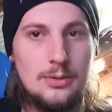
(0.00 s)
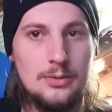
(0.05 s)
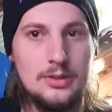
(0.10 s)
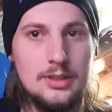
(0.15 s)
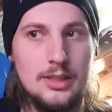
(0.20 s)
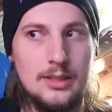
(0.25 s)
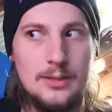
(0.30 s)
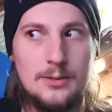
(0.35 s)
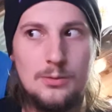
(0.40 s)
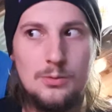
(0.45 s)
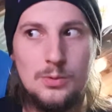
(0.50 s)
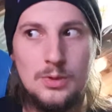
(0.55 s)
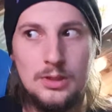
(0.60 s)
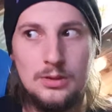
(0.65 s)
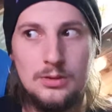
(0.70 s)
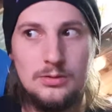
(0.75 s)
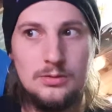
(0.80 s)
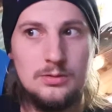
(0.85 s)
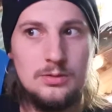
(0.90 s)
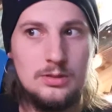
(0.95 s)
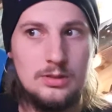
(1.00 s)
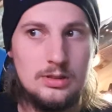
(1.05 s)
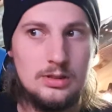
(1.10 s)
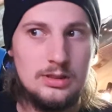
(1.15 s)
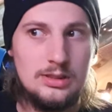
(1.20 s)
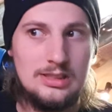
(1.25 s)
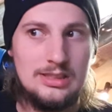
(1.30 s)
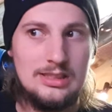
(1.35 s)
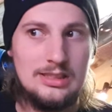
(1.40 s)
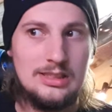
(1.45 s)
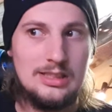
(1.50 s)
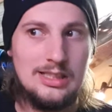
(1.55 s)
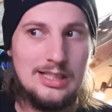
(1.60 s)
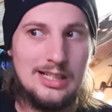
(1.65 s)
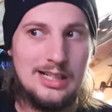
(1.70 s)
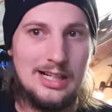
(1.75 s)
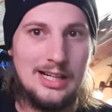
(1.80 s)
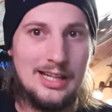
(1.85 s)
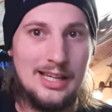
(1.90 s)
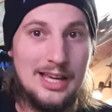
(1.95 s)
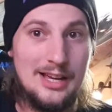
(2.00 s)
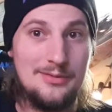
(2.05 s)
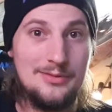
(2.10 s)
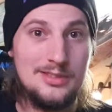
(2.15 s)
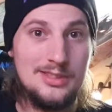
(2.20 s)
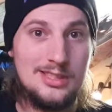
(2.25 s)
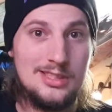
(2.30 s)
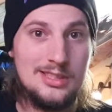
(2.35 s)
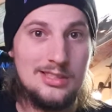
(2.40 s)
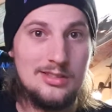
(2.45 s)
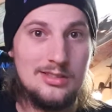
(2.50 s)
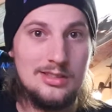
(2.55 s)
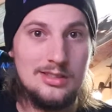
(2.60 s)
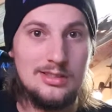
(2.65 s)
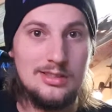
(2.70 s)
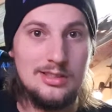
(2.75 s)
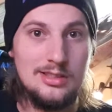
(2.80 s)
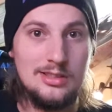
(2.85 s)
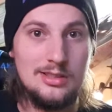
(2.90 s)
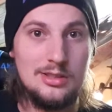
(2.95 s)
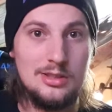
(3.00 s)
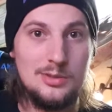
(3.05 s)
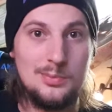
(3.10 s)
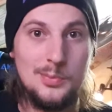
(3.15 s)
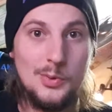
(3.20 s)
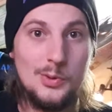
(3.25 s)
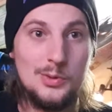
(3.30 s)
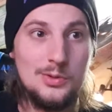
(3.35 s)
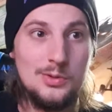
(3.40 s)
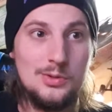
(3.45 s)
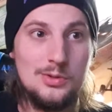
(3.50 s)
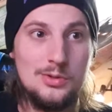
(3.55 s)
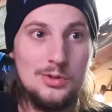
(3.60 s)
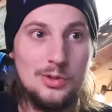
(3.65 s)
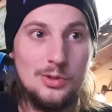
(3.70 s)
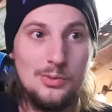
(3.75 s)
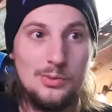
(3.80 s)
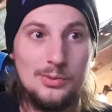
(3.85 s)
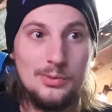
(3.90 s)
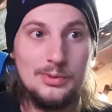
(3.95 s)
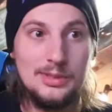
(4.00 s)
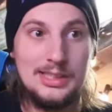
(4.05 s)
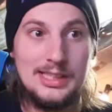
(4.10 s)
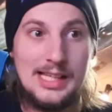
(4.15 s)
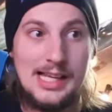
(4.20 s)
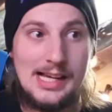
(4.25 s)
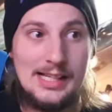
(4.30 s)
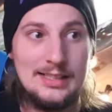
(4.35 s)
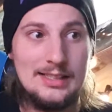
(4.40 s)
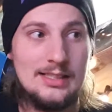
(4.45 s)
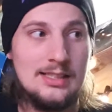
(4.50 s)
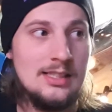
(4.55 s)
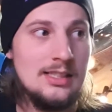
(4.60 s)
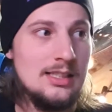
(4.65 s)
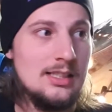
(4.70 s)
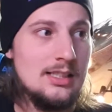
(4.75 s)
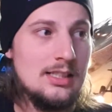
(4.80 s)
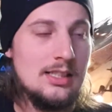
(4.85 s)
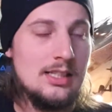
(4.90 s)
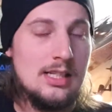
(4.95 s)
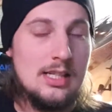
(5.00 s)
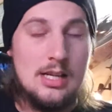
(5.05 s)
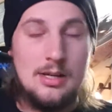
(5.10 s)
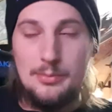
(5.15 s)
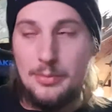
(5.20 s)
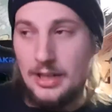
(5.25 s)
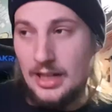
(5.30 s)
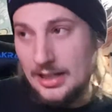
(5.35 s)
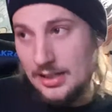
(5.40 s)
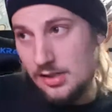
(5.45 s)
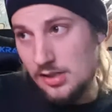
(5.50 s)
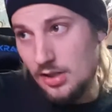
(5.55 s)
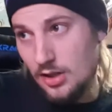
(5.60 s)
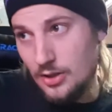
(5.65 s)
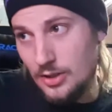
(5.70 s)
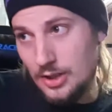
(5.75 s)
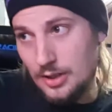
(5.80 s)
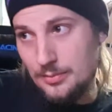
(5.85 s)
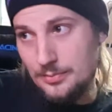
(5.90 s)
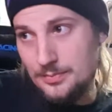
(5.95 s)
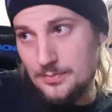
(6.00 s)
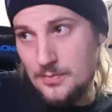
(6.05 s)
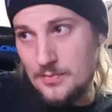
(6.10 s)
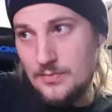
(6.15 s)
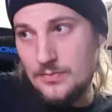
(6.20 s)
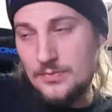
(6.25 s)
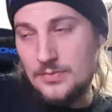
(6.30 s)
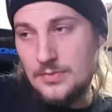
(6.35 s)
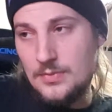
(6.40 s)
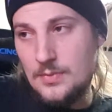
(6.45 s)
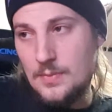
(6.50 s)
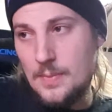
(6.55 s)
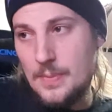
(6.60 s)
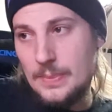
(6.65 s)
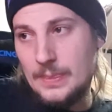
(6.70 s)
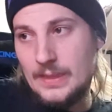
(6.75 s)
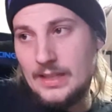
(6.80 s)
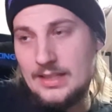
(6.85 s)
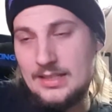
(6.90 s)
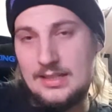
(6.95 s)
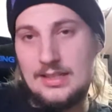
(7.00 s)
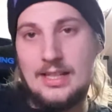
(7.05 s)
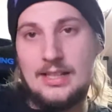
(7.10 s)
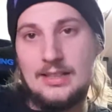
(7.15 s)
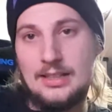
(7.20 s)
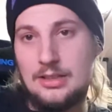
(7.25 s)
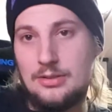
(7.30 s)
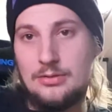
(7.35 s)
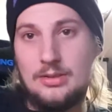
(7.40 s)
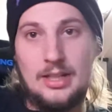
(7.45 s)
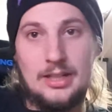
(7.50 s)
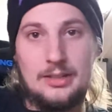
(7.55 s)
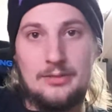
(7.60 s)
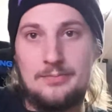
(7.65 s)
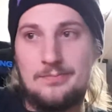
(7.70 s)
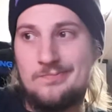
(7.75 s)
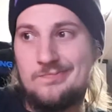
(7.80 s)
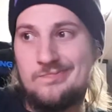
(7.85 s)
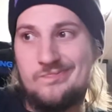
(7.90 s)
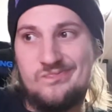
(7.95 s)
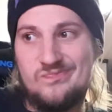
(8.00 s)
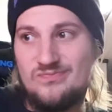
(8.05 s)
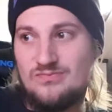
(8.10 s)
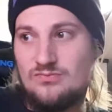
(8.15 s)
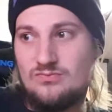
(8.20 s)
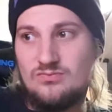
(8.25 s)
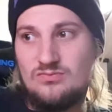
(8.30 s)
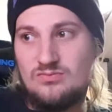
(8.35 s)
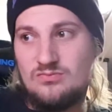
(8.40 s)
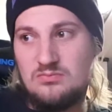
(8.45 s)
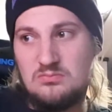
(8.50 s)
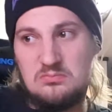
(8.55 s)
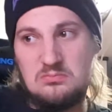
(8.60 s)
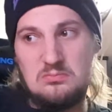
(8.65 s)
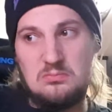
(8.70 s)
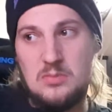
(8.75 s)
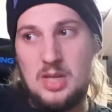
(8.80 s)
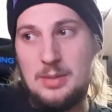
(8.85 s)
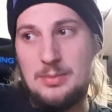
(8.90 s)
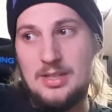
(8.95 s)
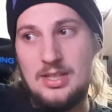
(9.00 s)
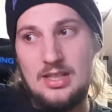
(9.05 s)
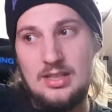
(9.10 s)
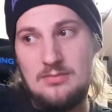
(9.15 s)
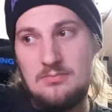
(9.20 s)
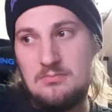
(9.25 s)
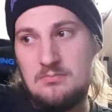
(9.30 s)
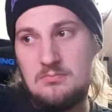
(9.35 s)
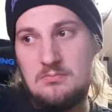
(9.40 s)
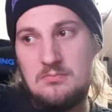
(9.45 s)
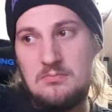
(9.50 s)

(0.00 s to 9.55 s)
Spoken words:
I was like, well, I haven't spoke to Joe yet, but I saw him standing, like, maybe